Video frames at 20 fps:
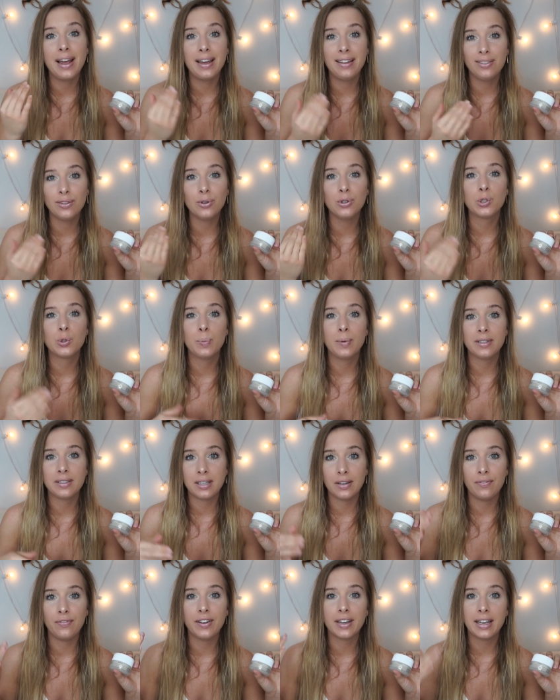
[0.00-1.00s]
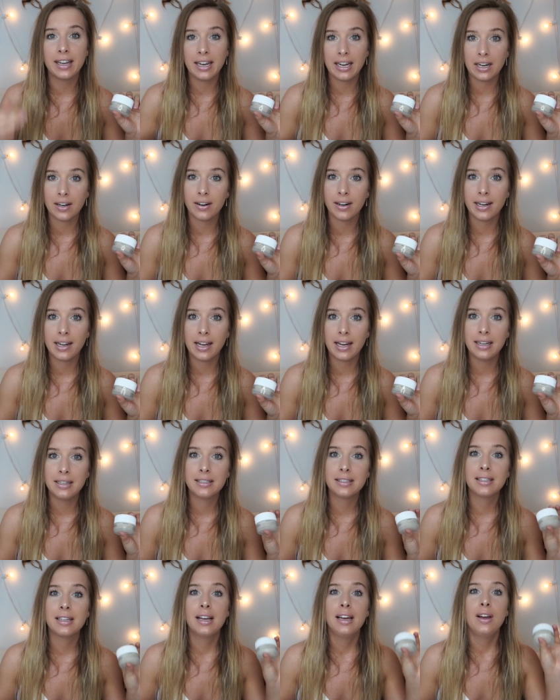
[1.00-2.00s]
in those specific
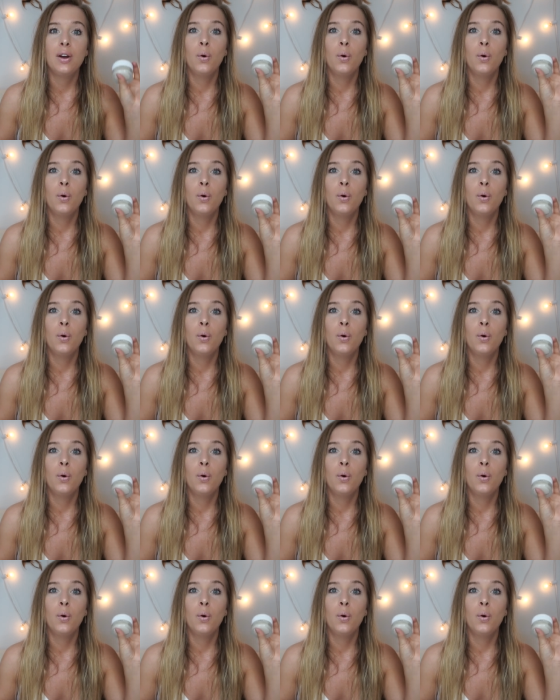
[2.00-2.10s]
areas,